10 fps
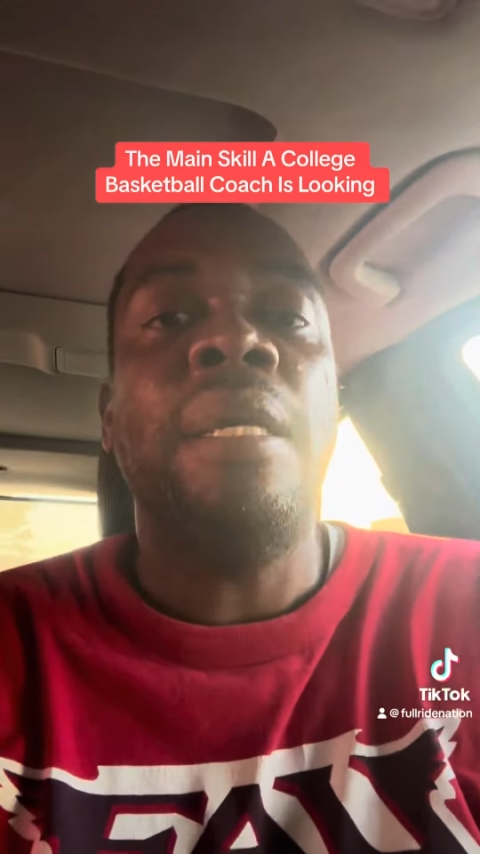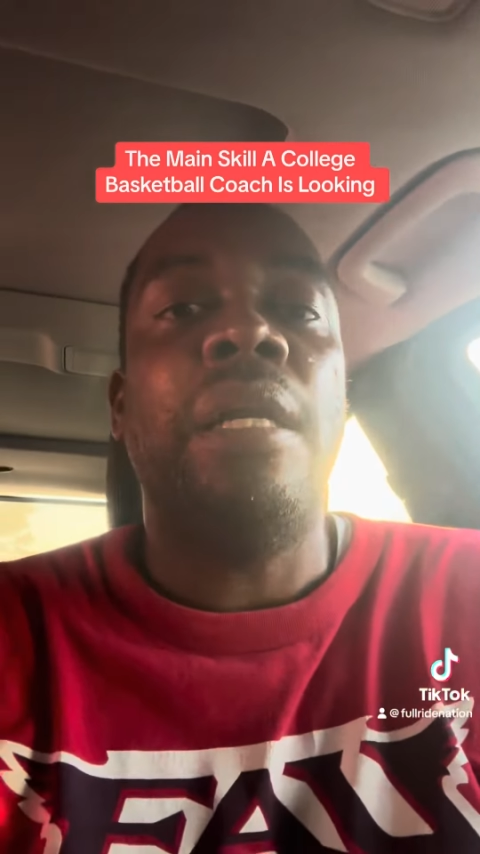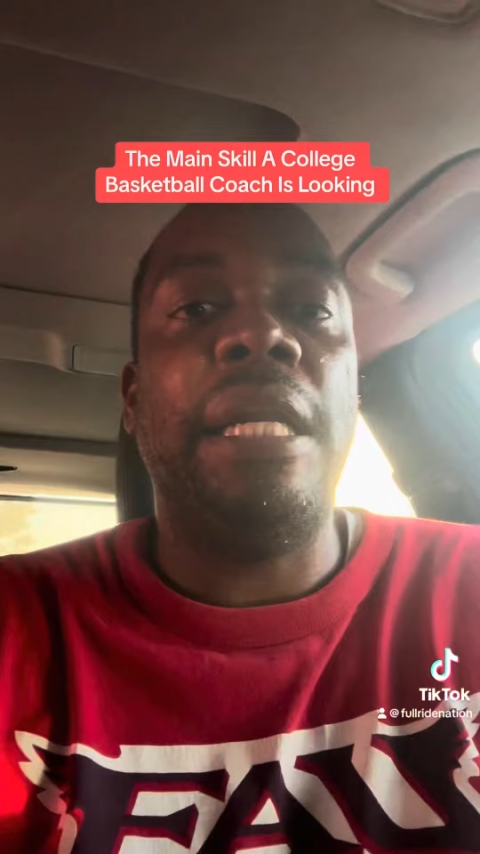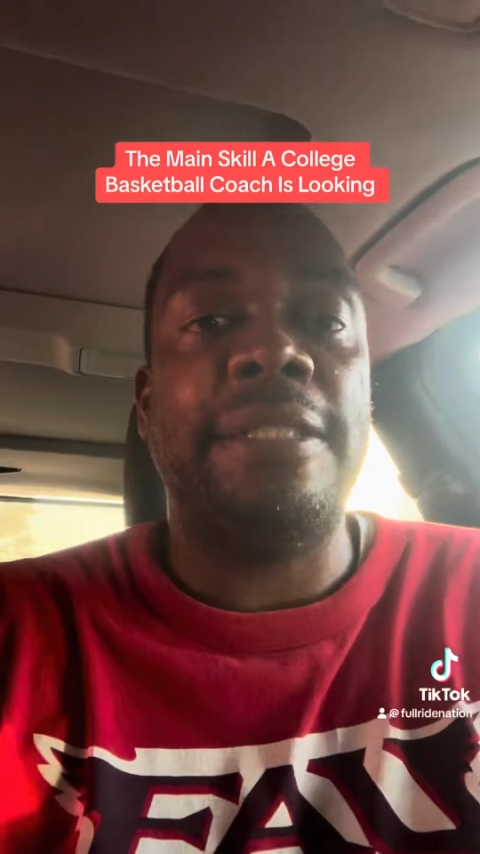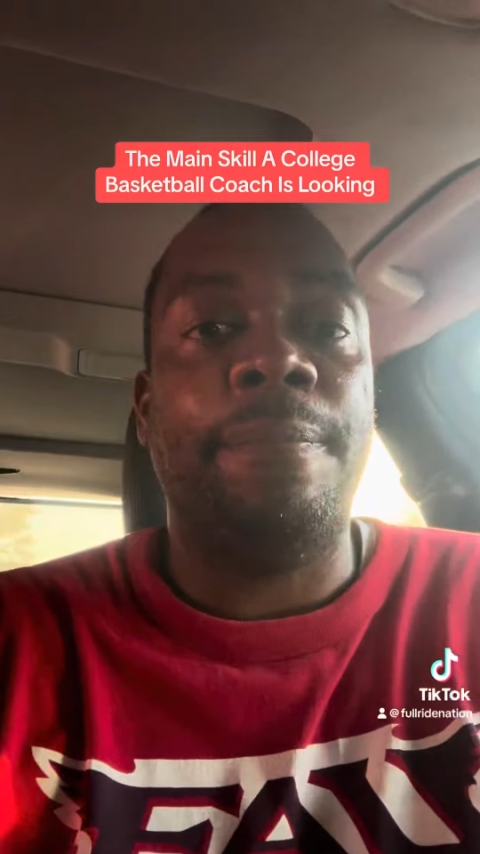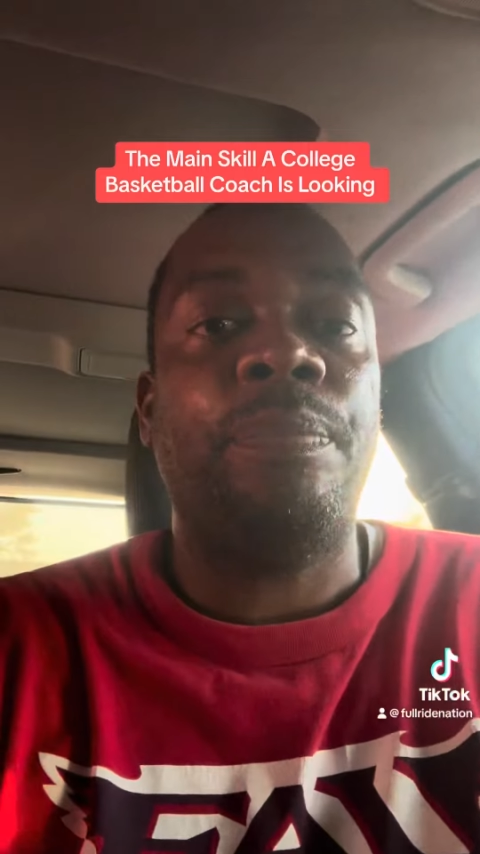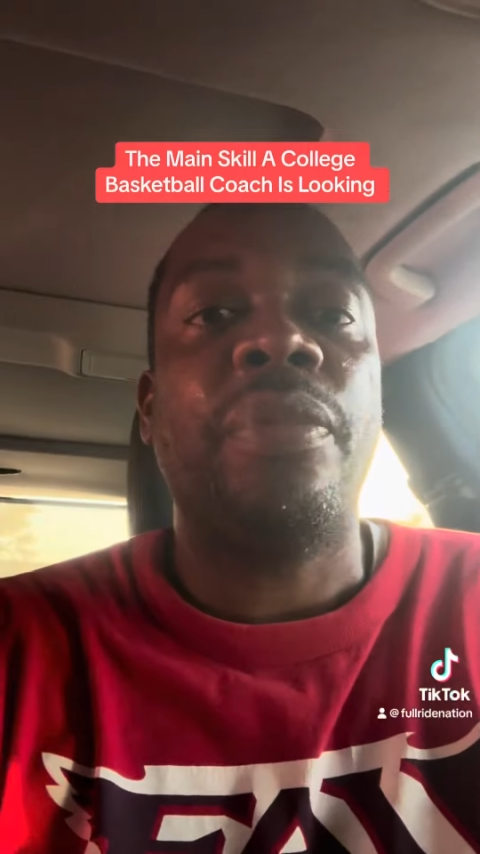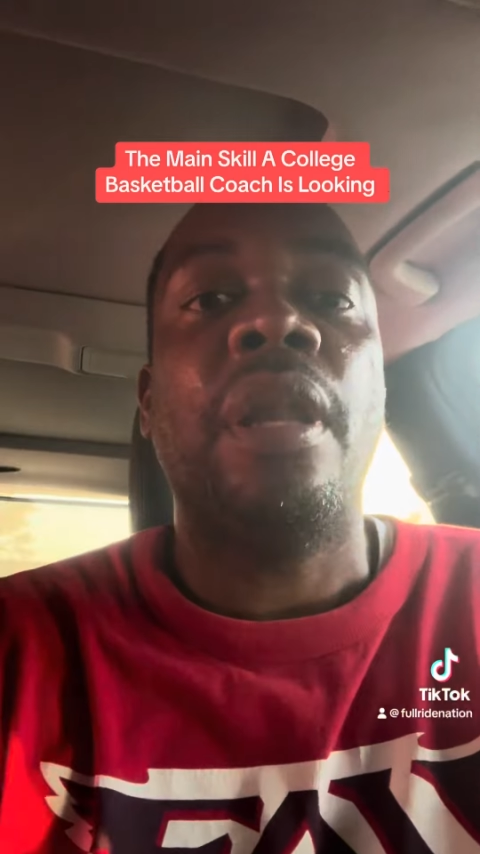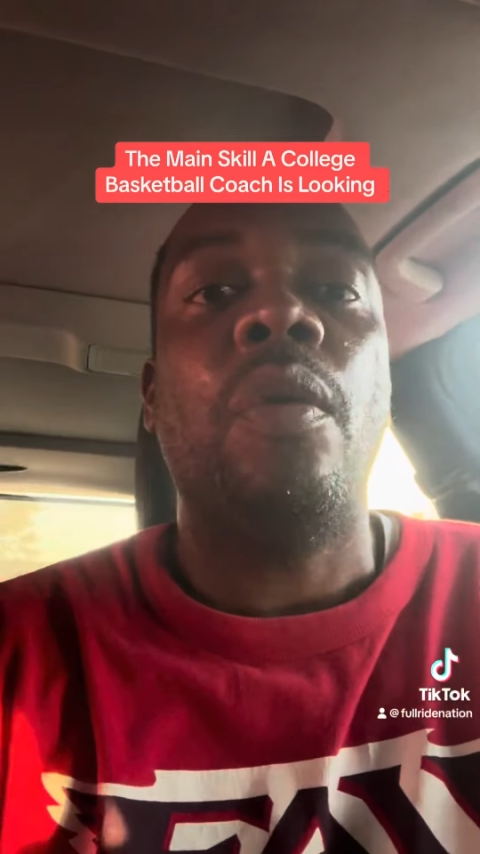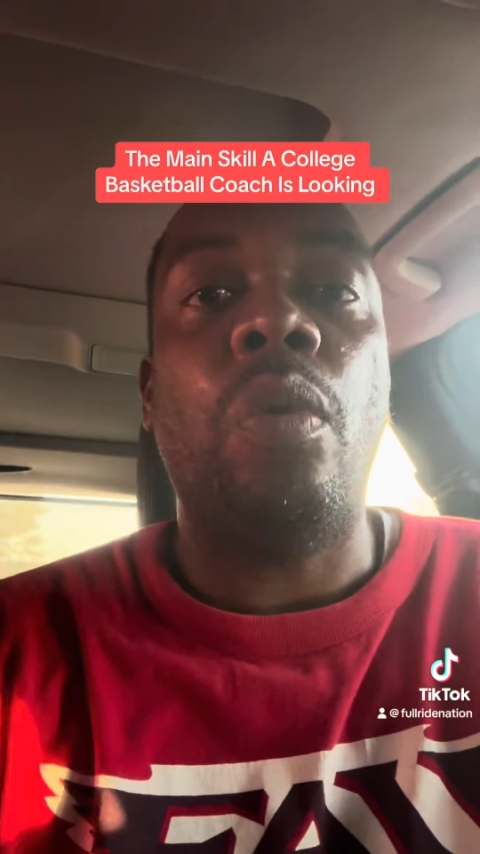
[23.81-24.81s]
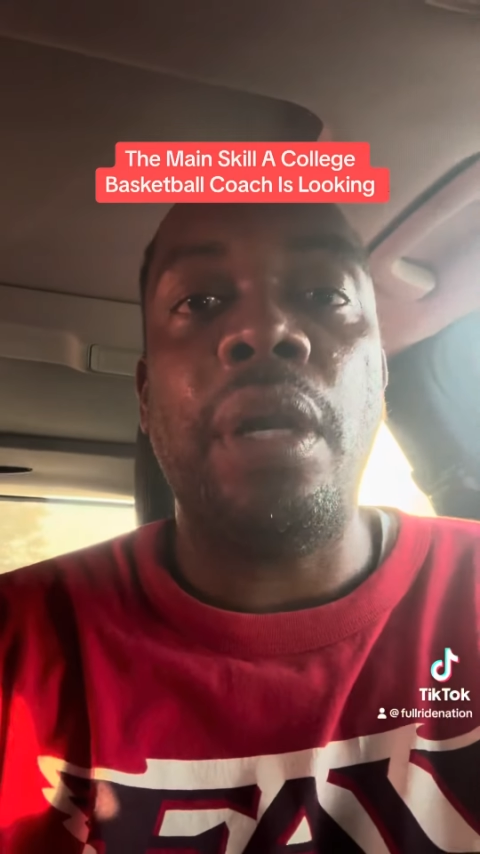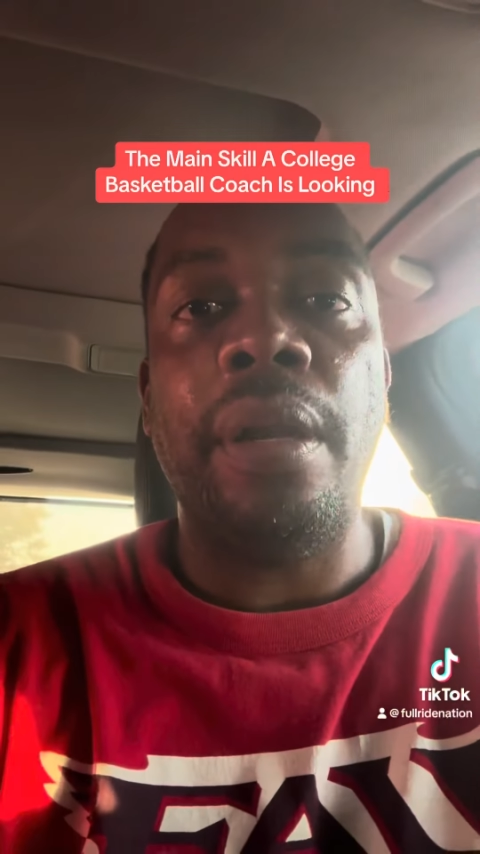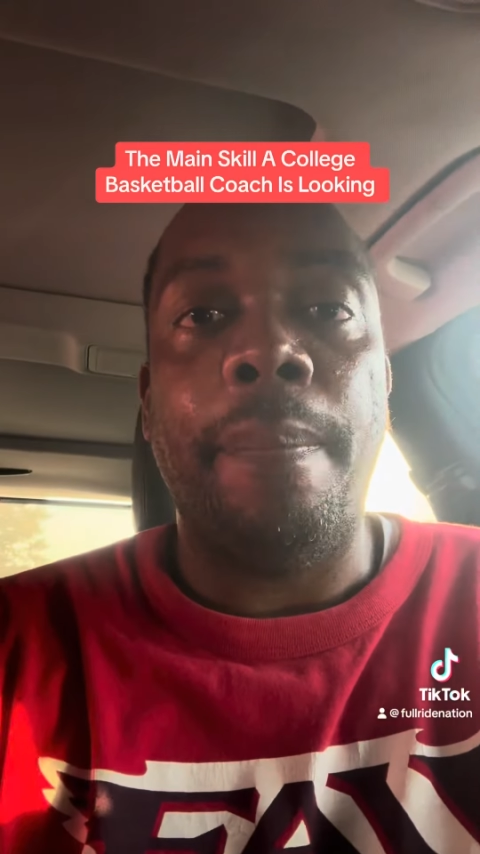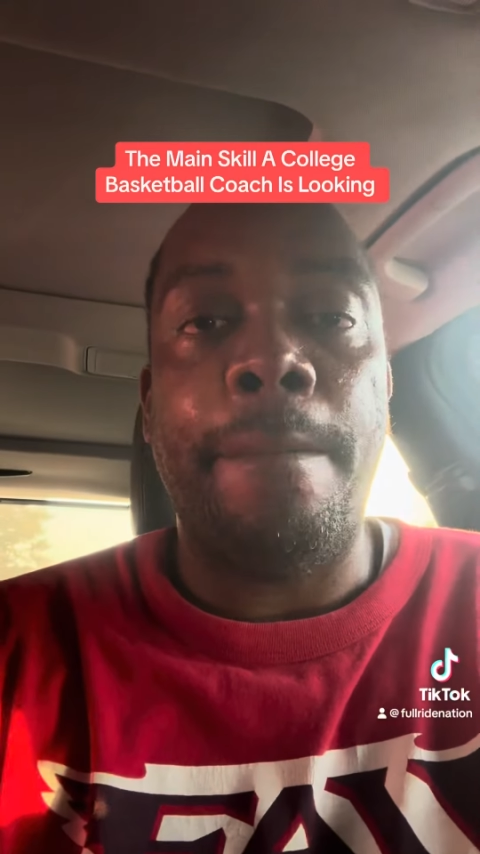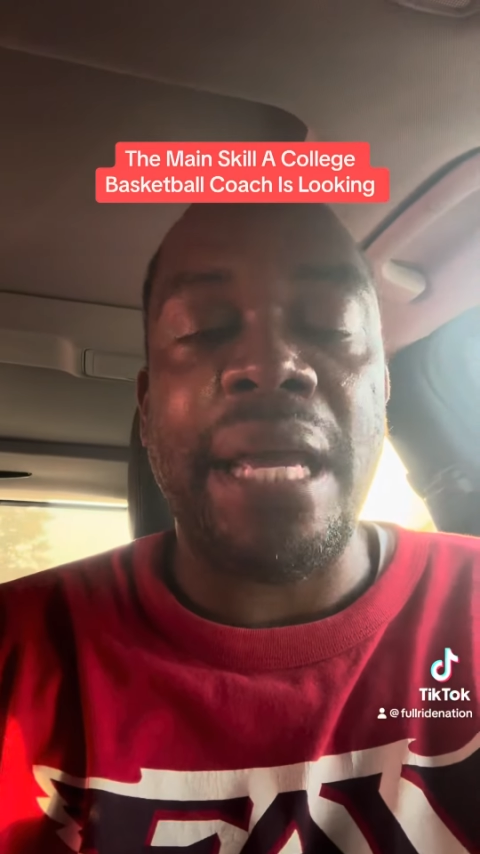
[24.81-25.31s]
Listen, one of
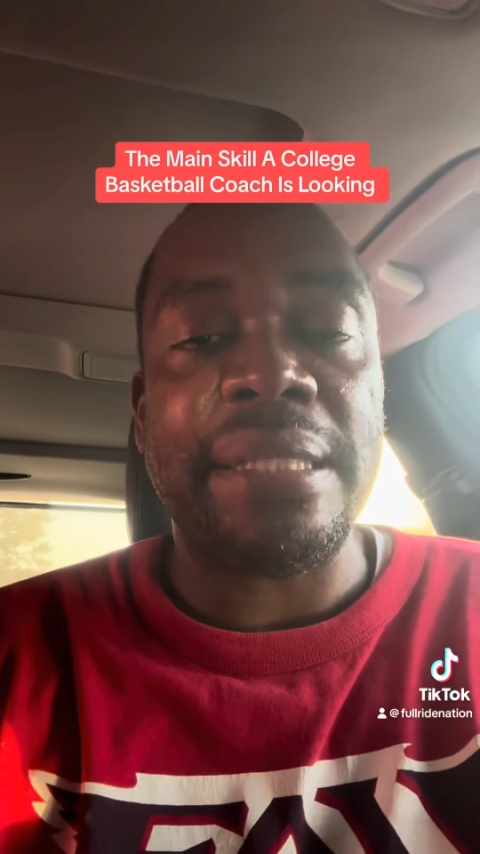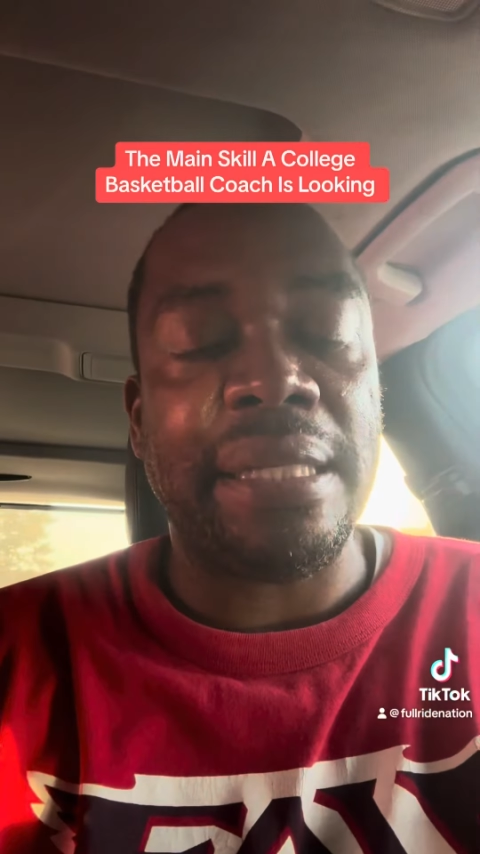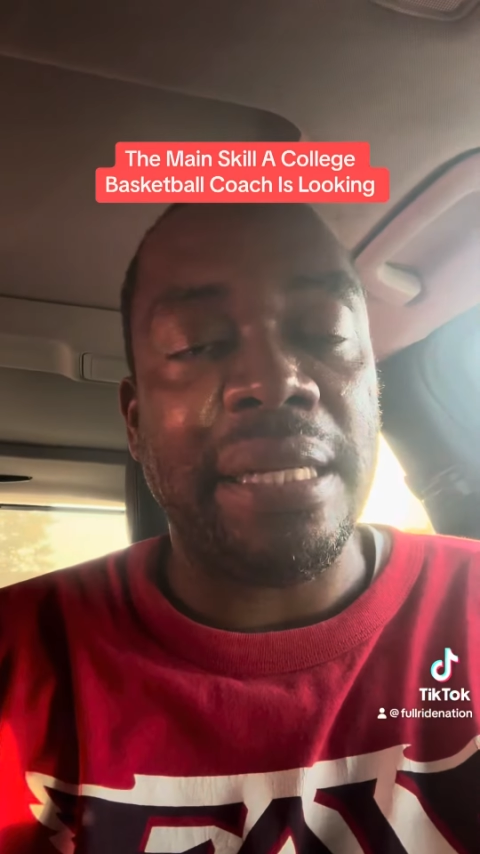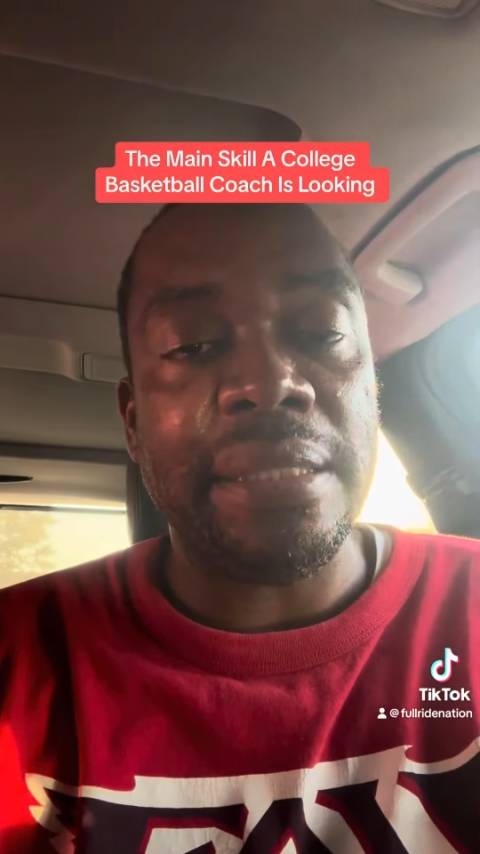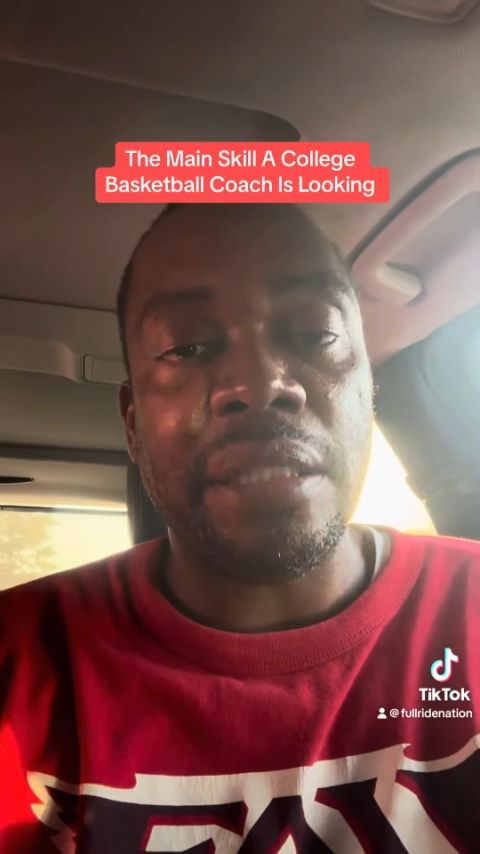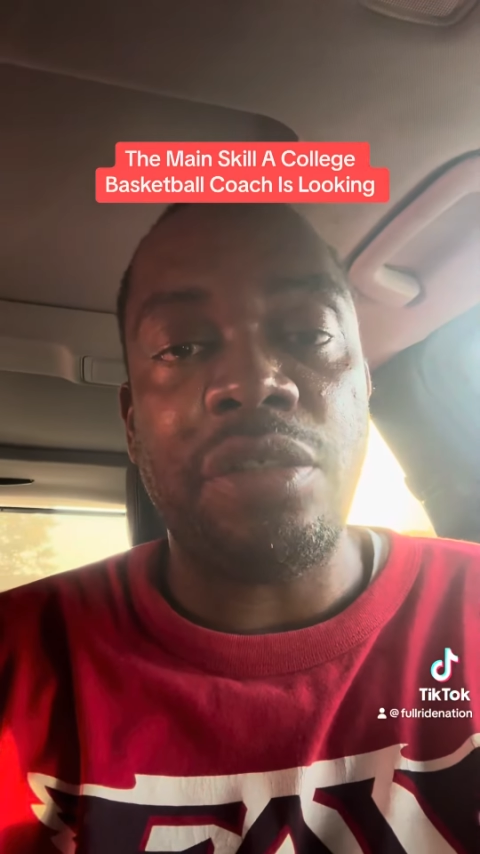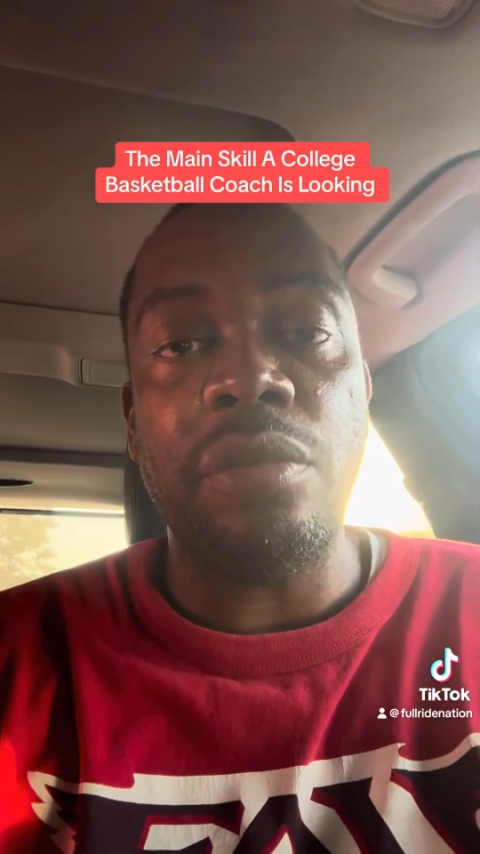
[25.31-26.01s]
the best things that